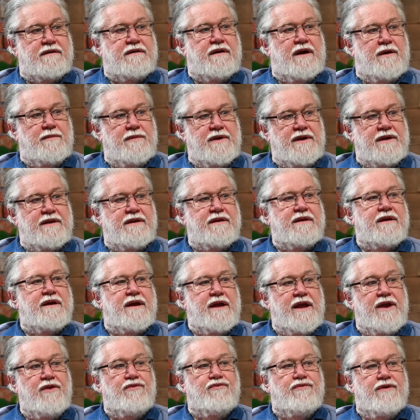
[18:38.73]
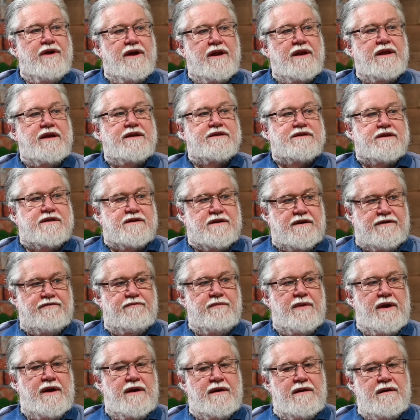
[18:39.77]
I mean, he really is a tough
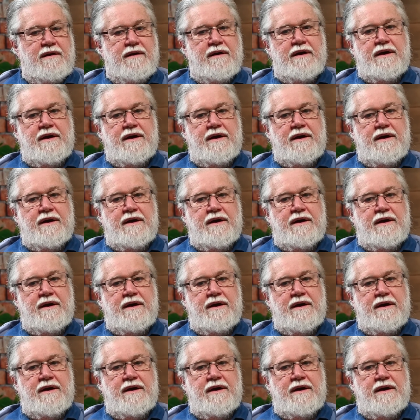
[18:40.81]
man.